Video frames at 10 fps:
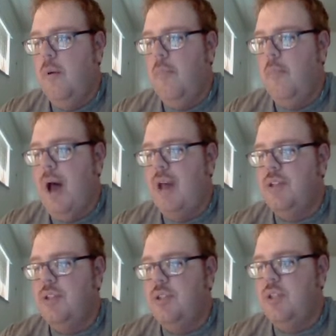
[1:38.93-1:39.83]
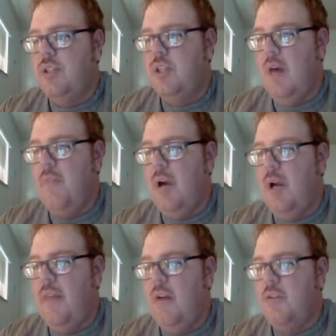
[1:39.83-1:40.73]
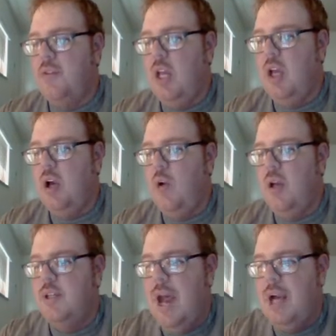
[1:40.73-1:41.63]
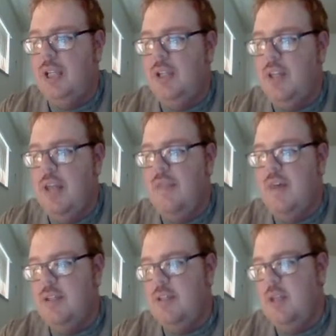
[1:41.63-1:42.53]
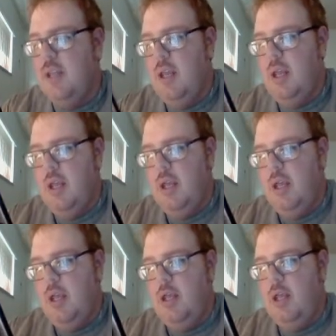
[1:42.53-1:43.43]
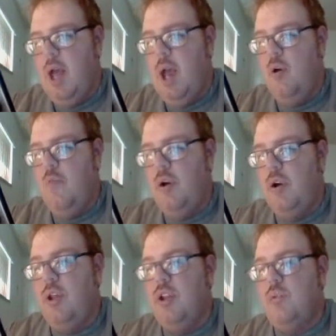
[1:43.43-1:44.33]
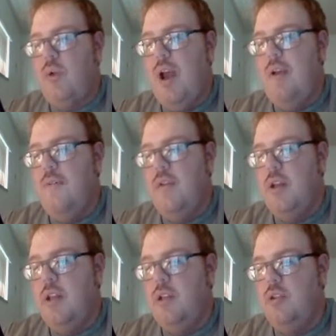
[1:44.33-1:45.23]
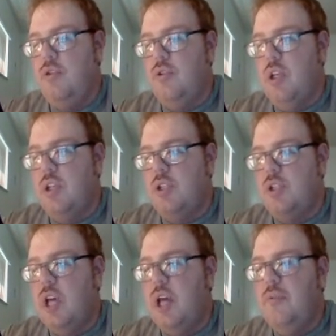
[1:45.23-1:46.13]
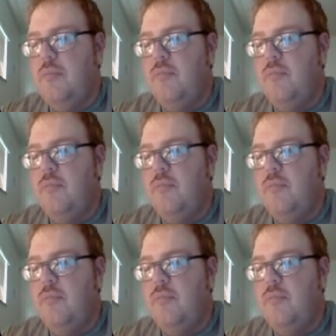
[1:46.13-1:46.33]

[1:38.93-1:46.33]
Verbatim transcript: by somebody. They don't say who exactly did this. Yeah, who murdered his wife and his his son.